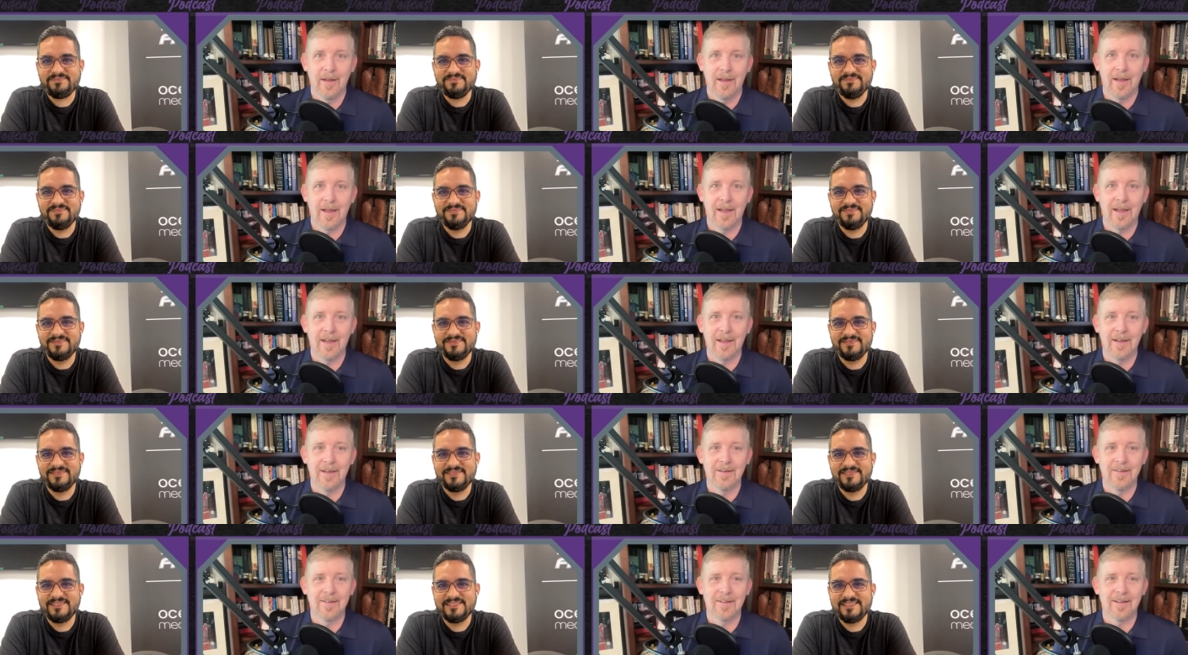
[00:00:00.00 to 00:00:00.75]

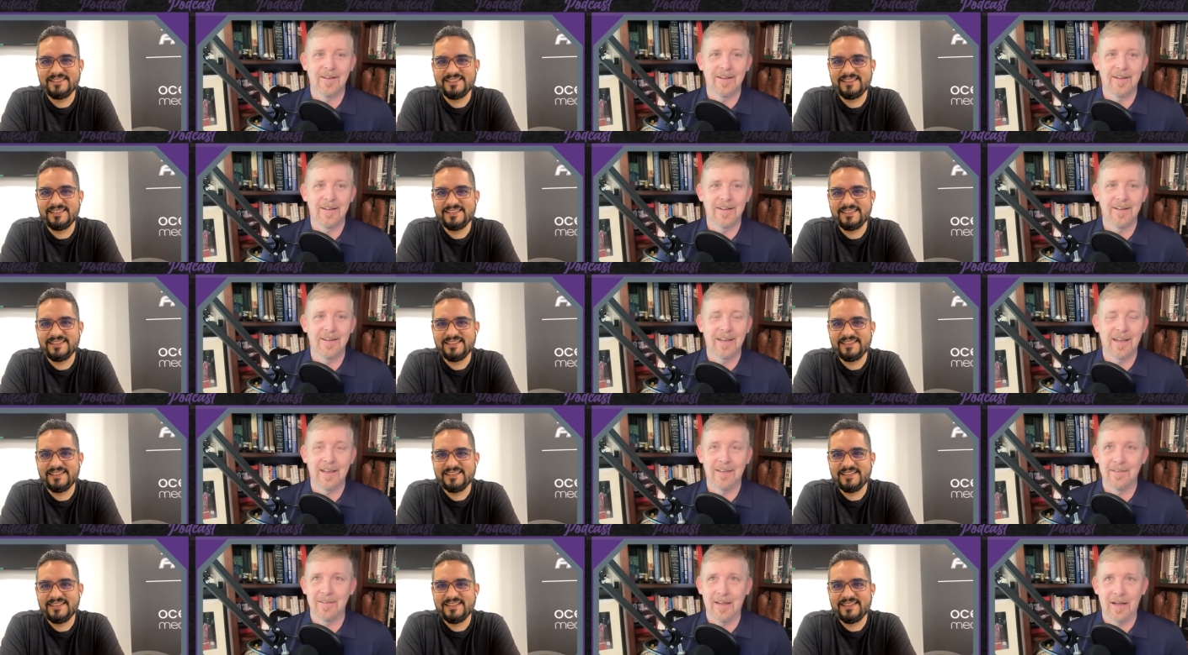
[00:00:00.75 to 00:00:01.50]
Speaker 1: And, uh,
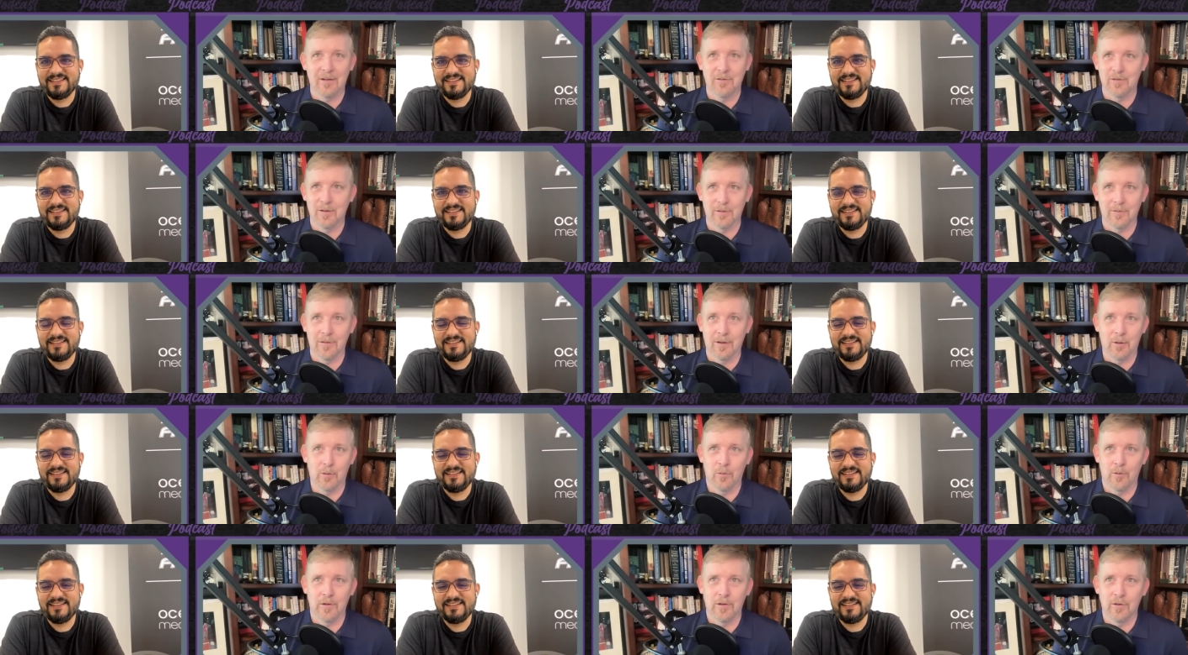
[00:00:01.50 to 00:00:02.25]
and that,
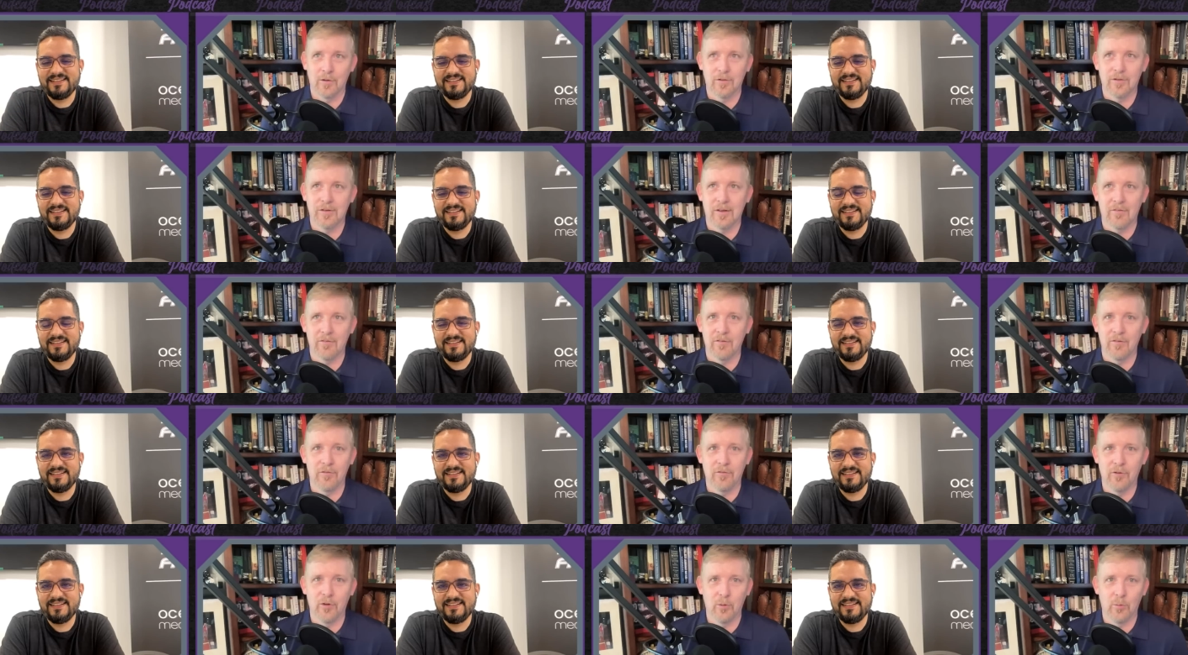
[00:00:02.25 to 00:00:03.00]
like, when you're
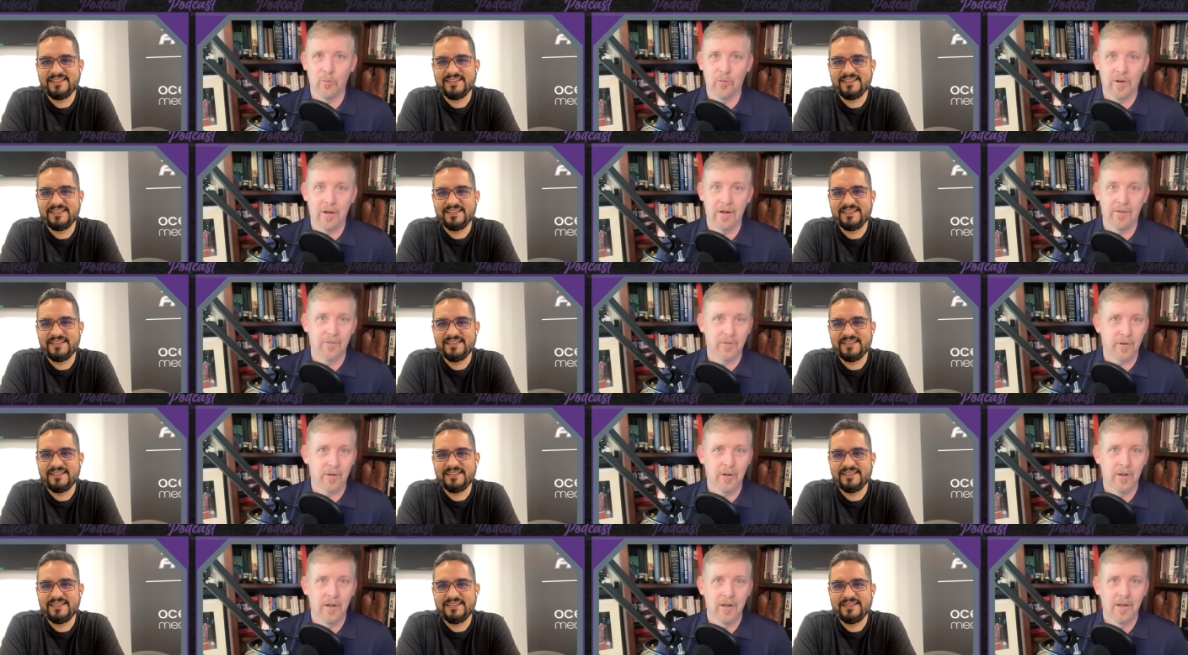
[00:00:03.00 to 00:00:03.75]
seven foot,
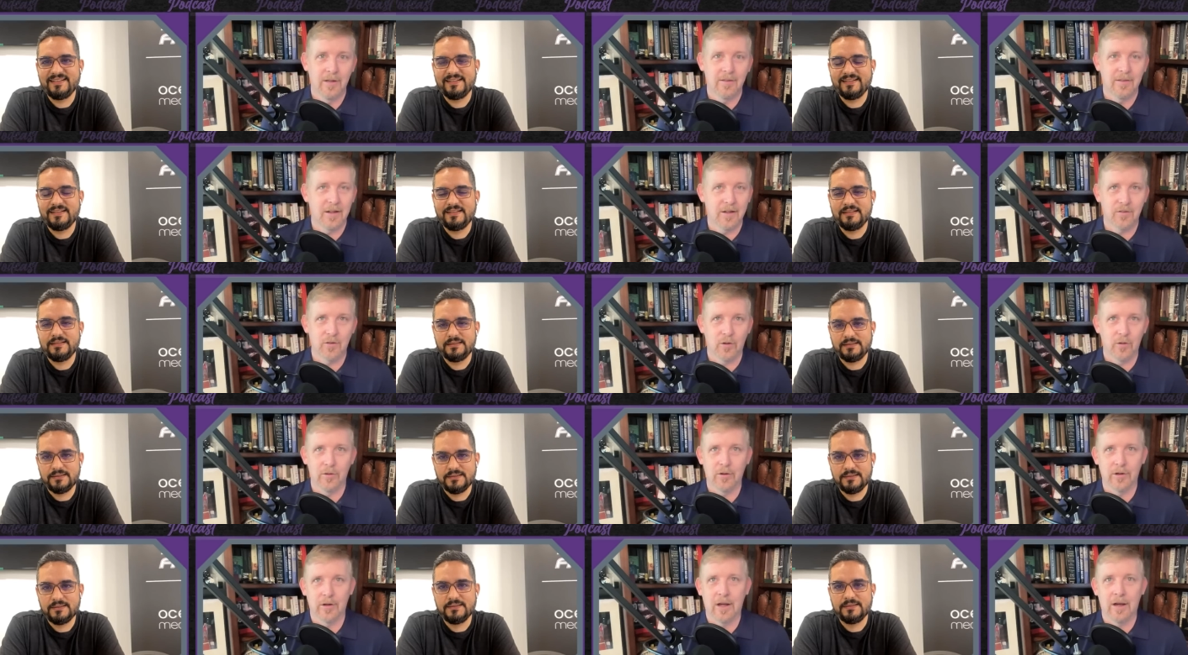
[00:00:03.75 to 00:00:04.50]
whatever, that's all
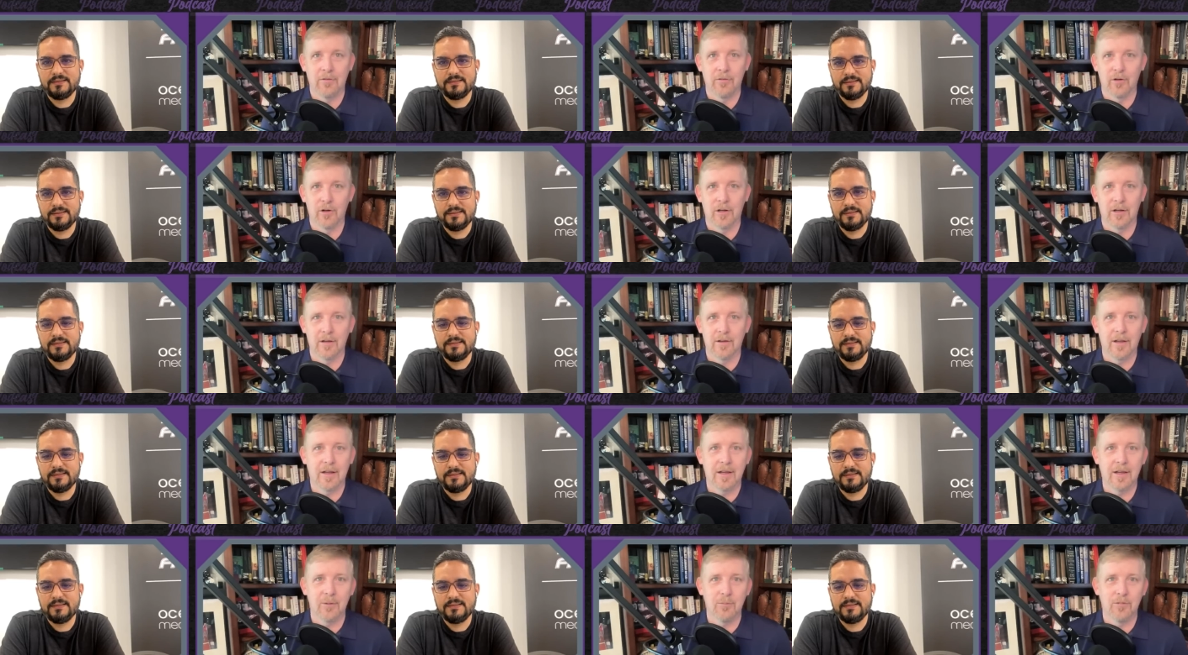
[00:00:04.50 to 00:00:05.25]
they're ever going to
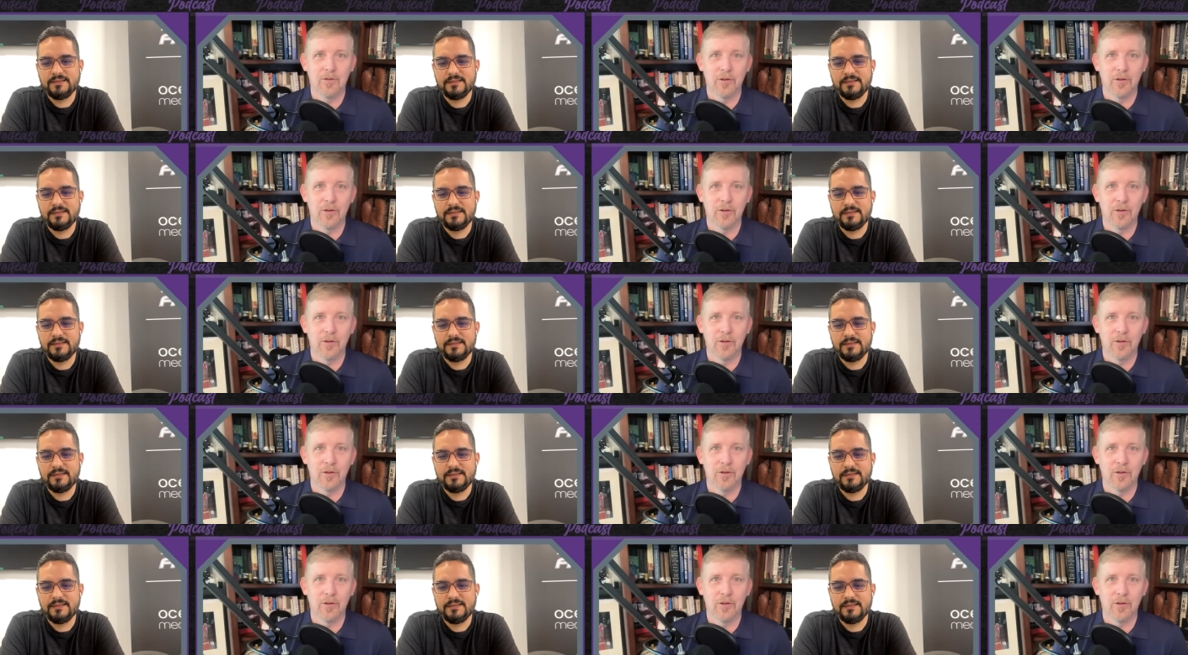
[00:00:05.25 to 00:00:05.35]
let him